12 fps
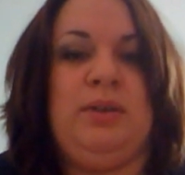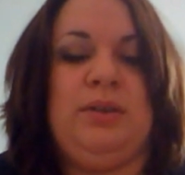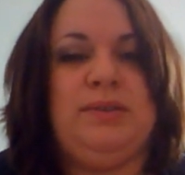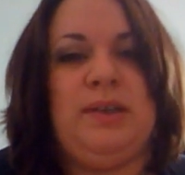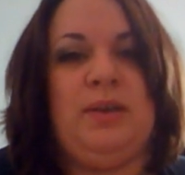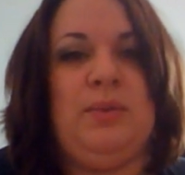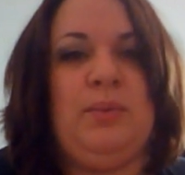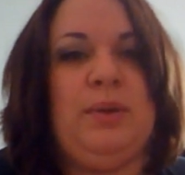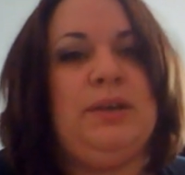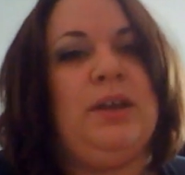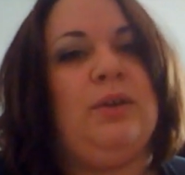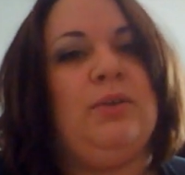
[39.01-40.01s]
It's at
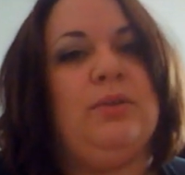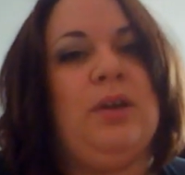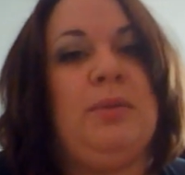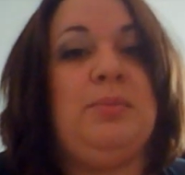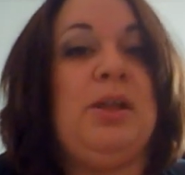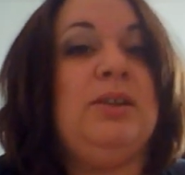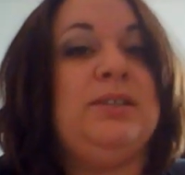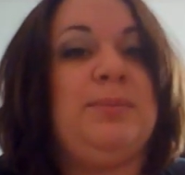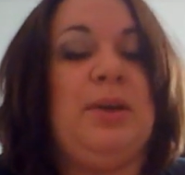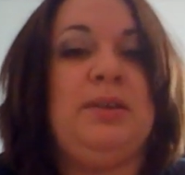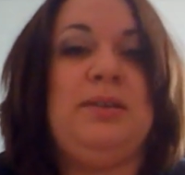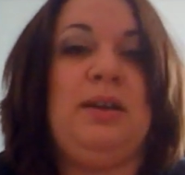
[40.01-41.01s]

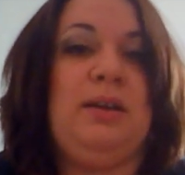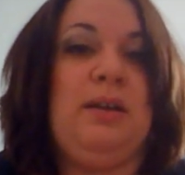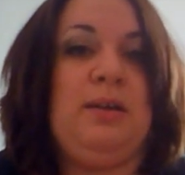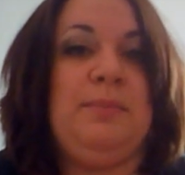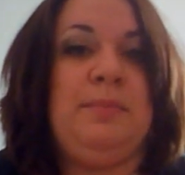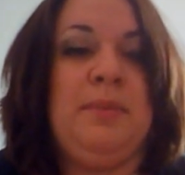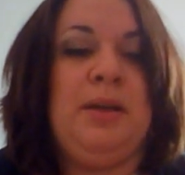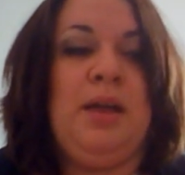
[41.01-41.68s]
waydown.blogspot.com.